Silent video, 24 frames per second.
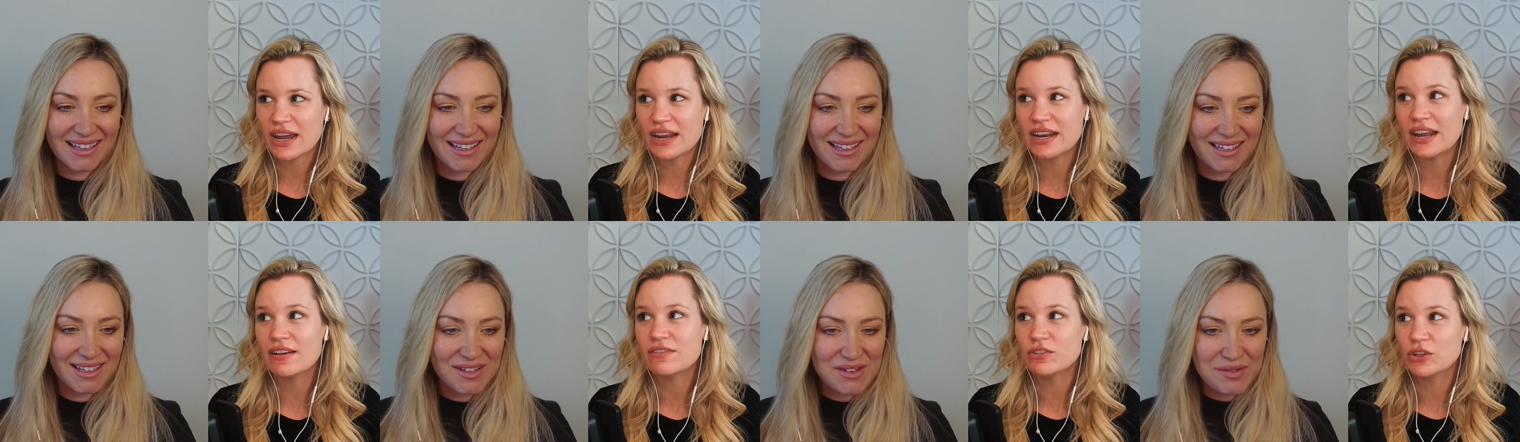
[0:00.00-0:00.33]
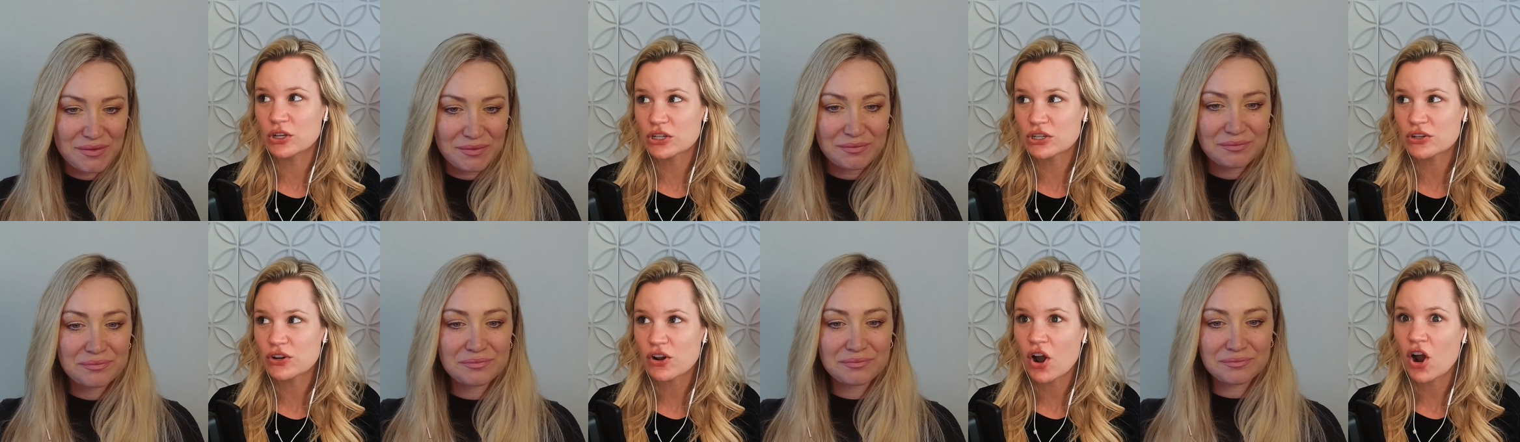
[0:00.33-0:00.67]
Speaker 1: and i've
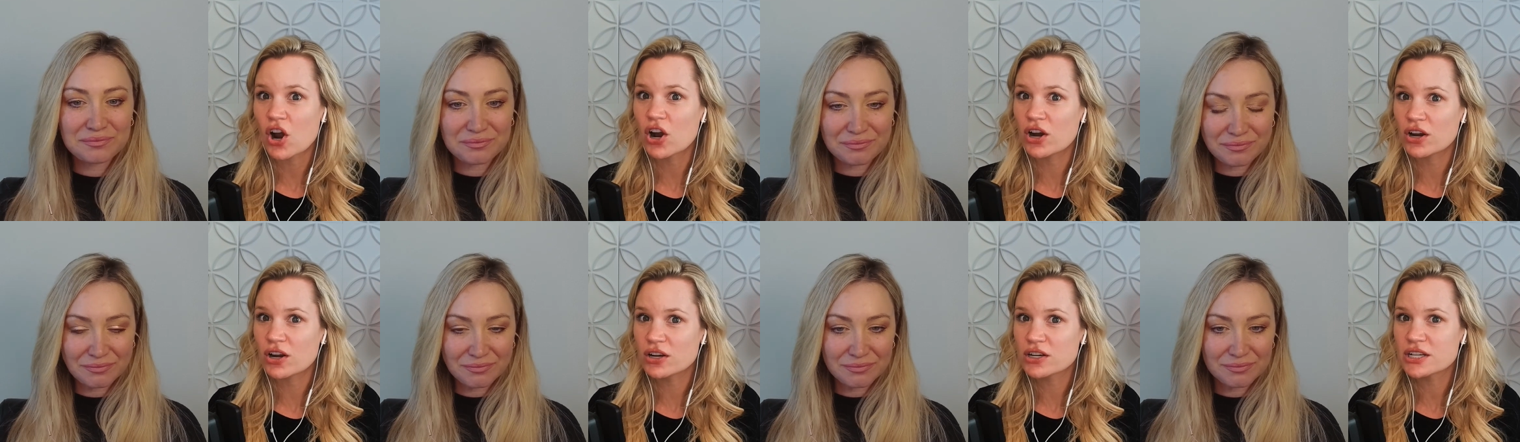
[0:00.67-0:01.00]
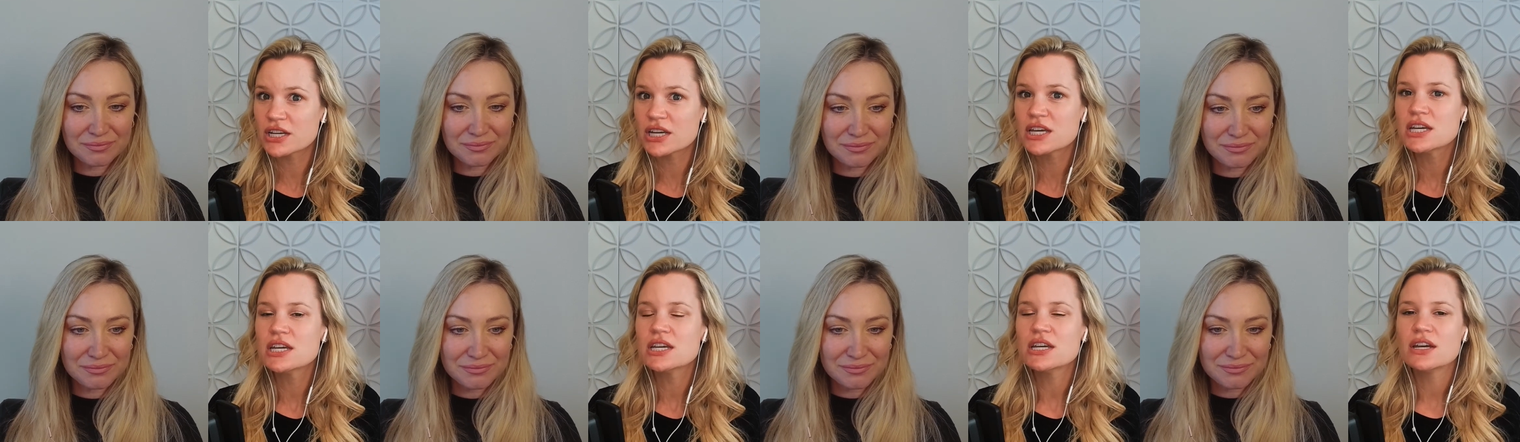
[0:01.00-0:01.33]
looked hard
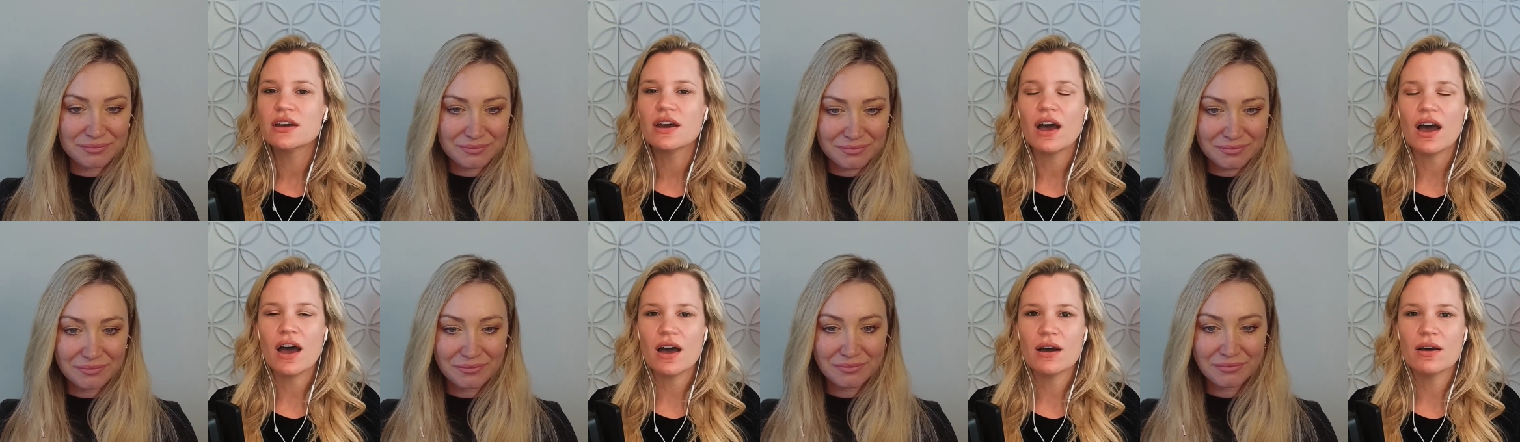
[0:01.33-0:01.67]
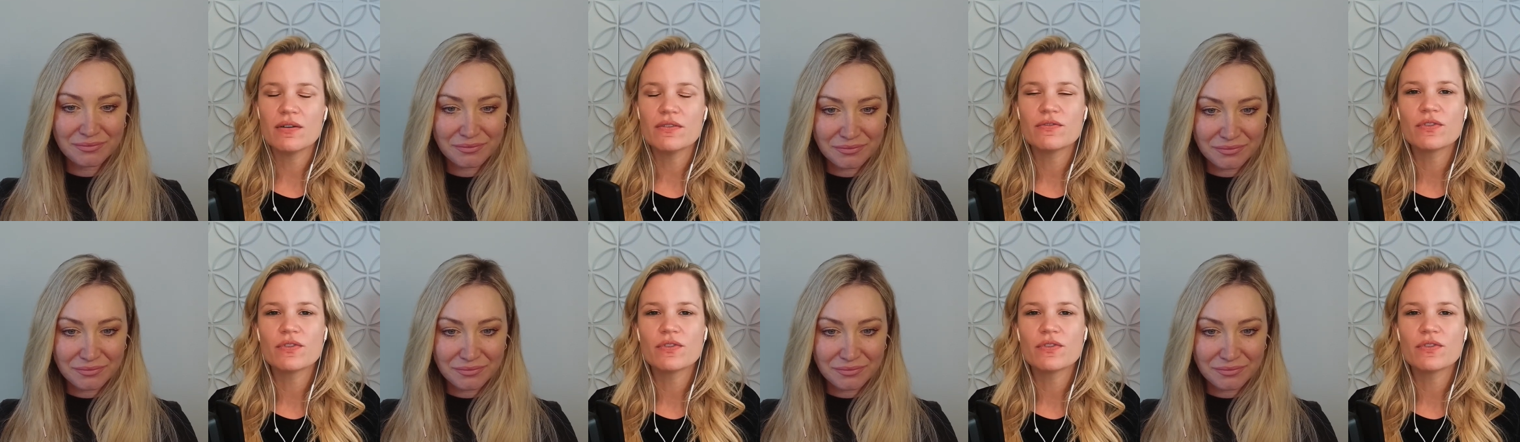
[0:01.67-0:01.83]
uh,